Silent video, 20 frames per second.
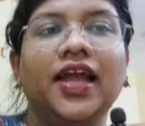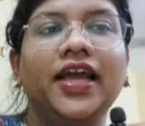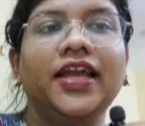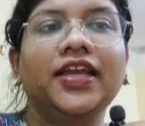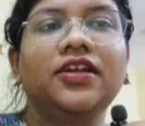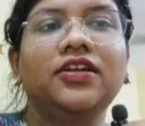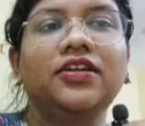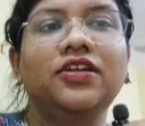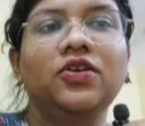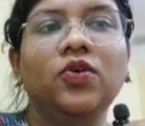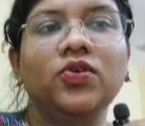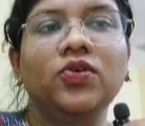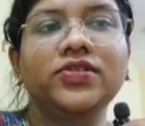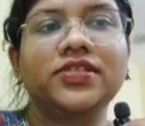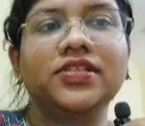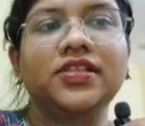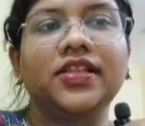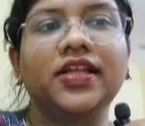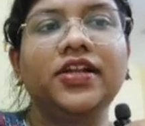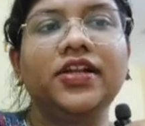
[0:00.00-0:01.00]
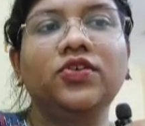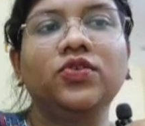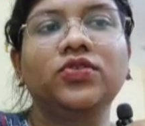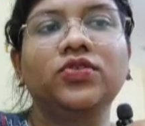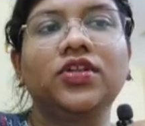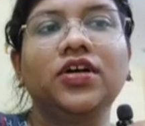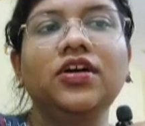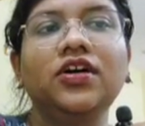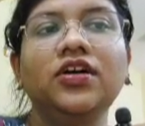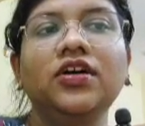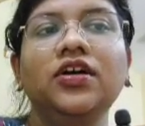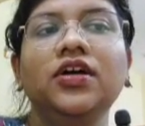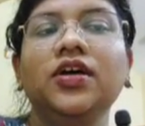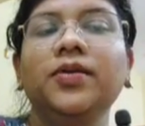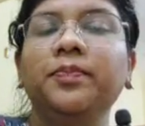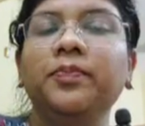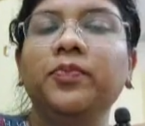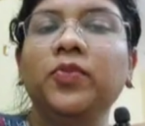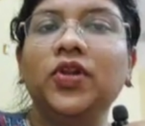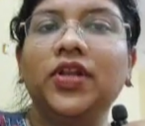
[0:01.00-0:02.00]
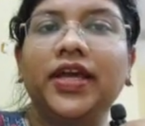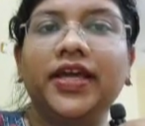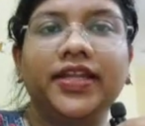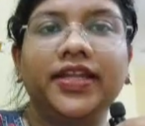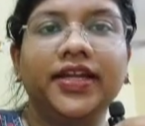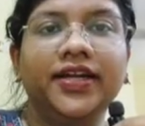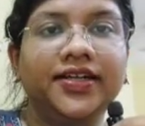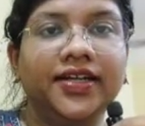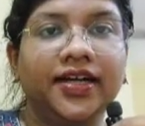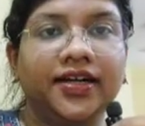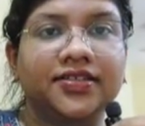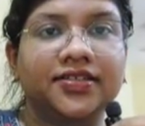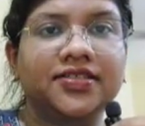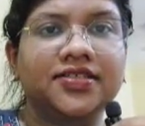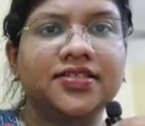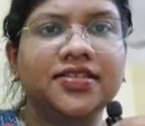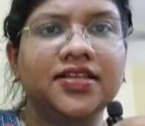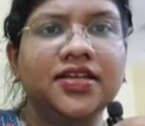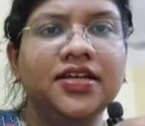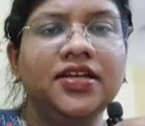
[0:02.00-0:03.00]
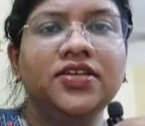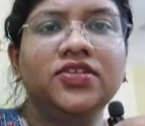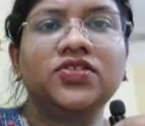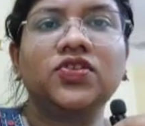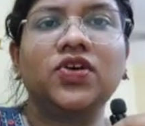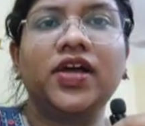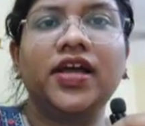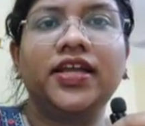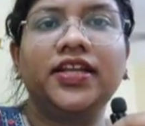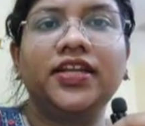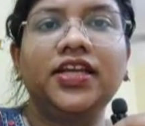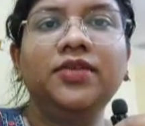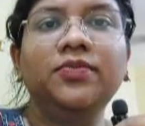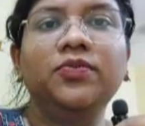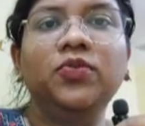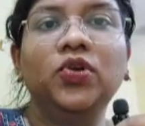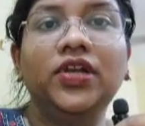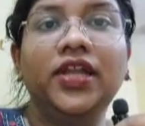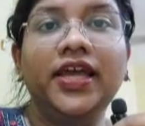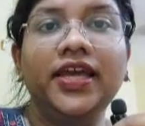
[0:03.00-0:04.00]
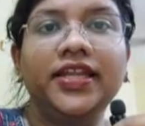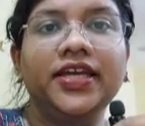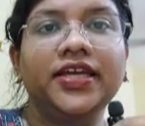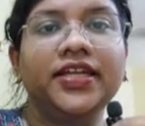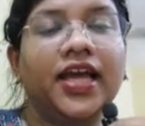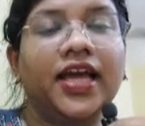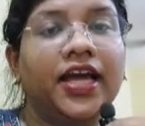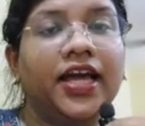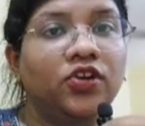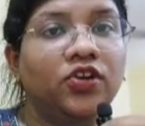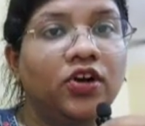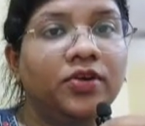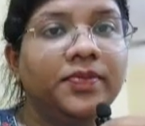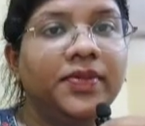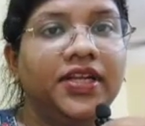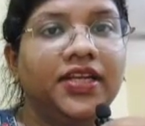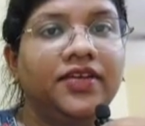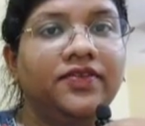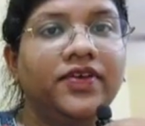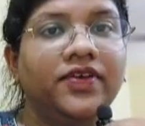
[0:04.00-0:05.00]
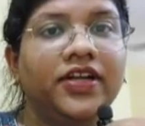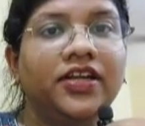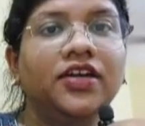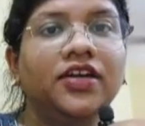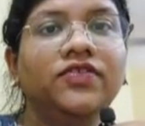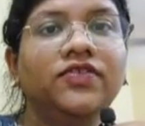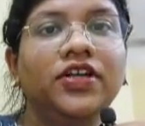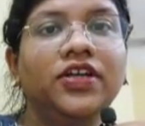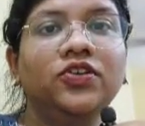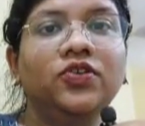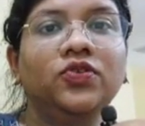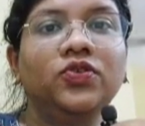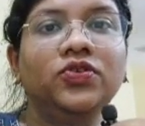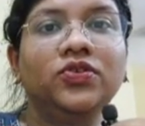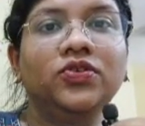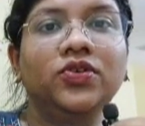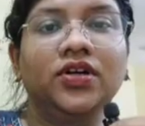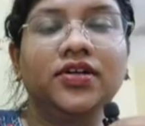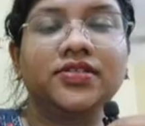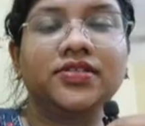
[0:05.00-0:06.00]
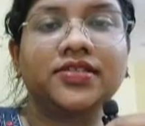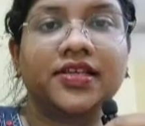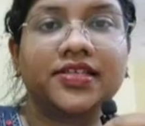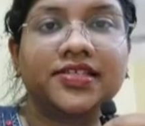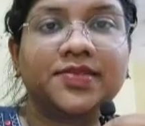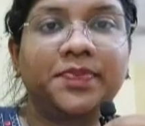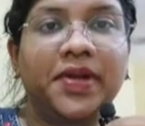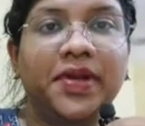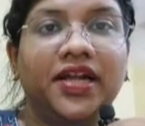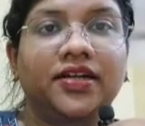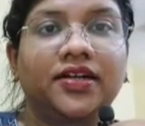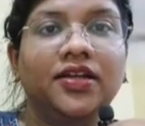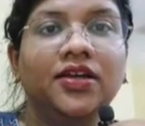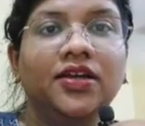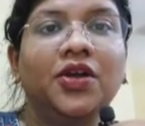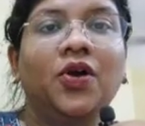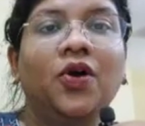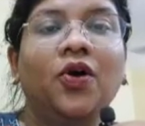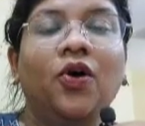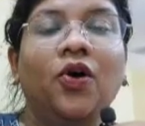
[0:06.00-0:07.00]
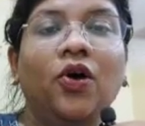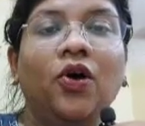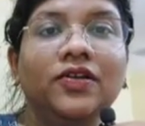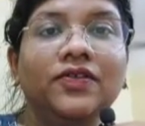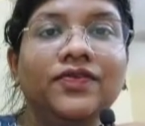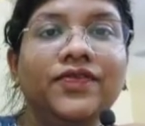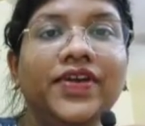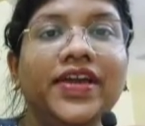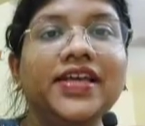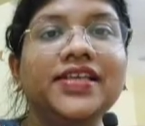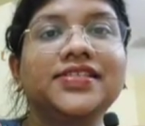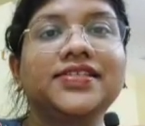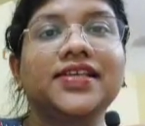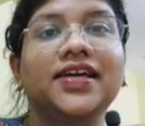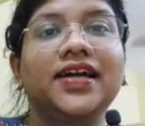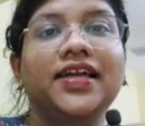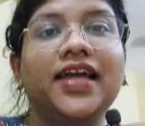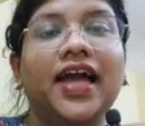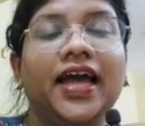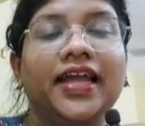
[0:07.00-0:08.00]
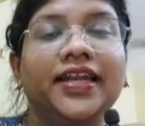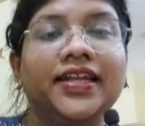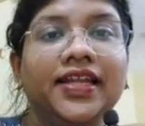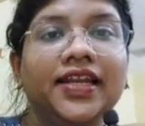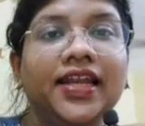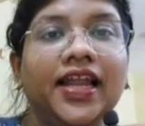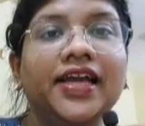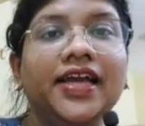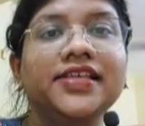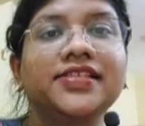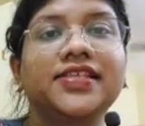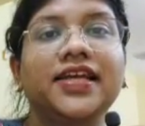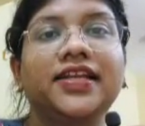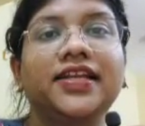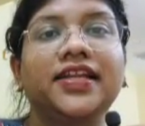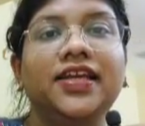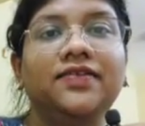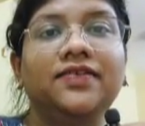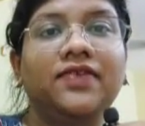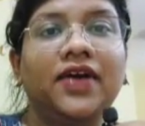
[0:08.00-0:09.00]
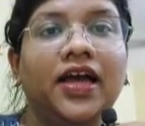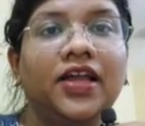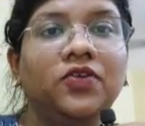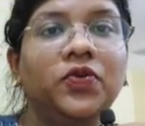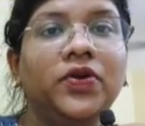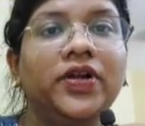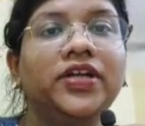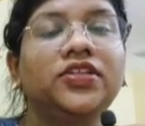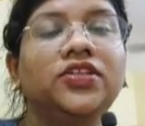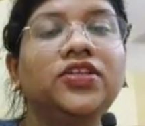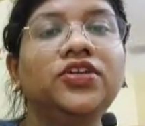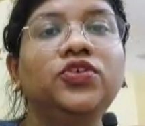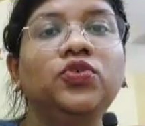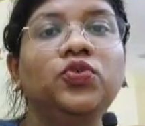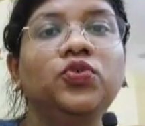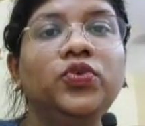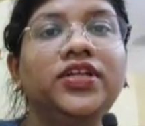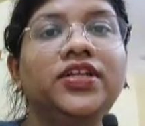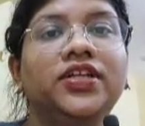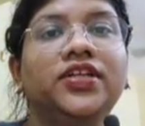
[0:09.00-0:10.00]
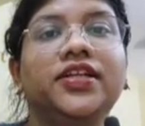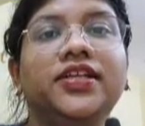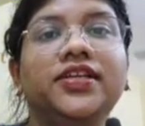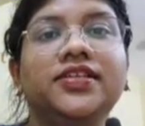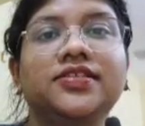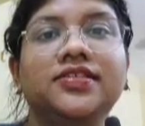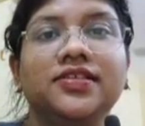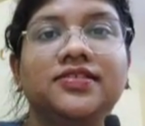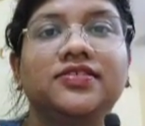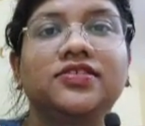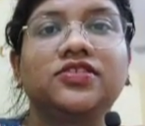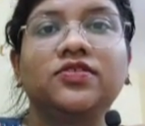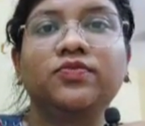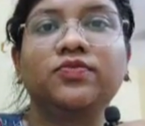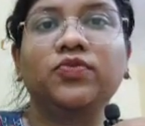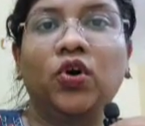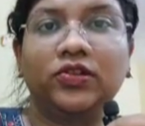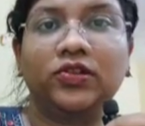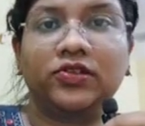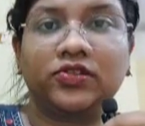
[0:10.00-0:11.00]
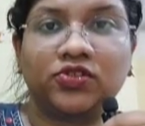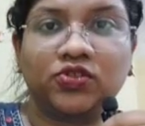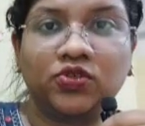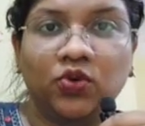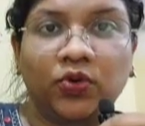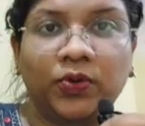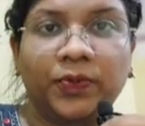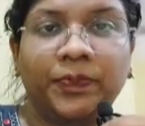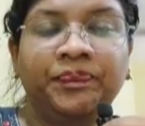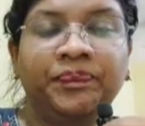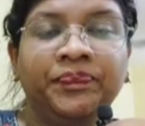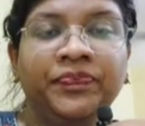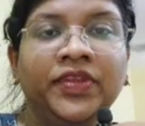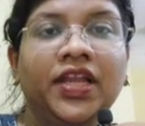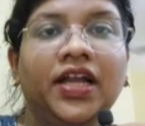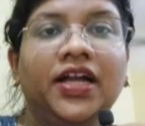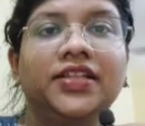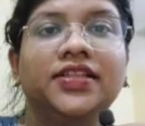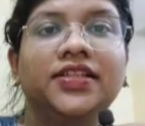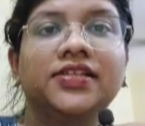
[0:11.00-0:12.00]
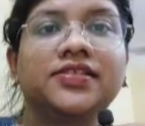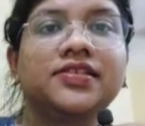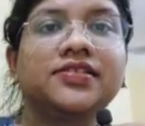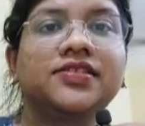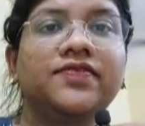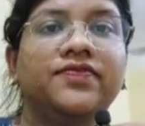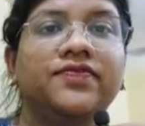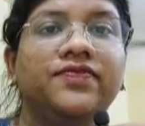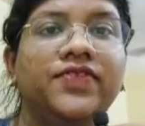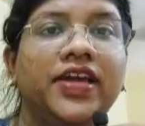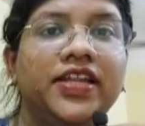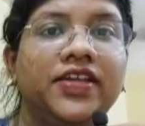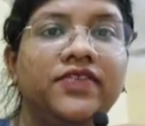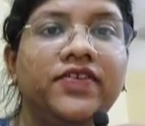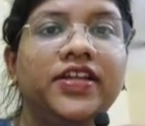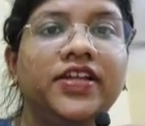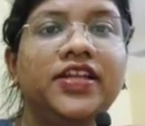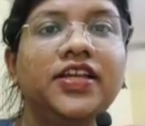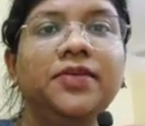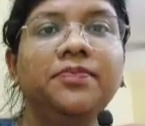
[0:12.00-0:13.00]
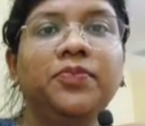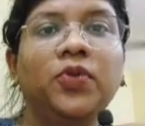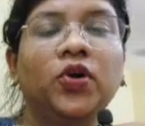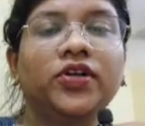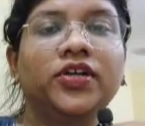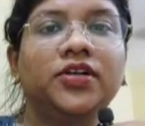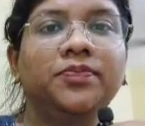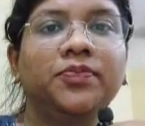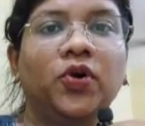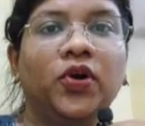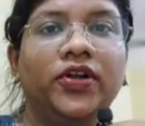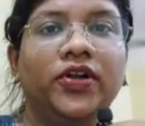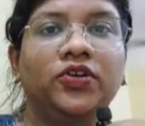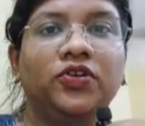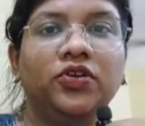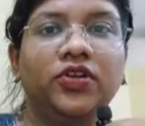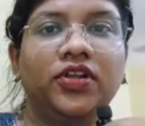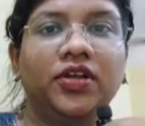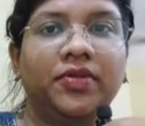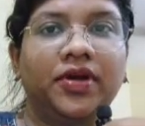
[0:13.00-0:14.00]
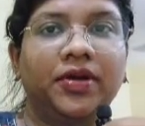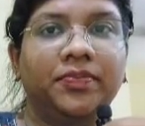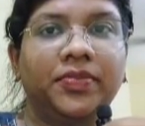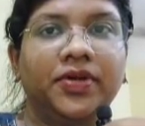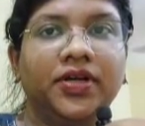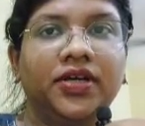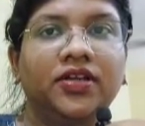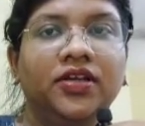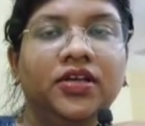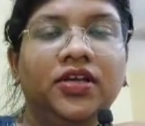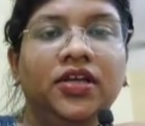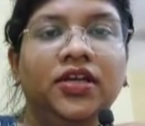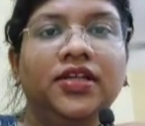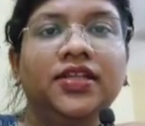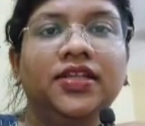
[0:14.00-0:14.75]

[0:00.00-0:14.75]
lie closely to the Mullerian ducts. So any Mullerian anomaly, whenever you suspect, always analyze and evaluate the urinary system also. And this is a very important point to remember.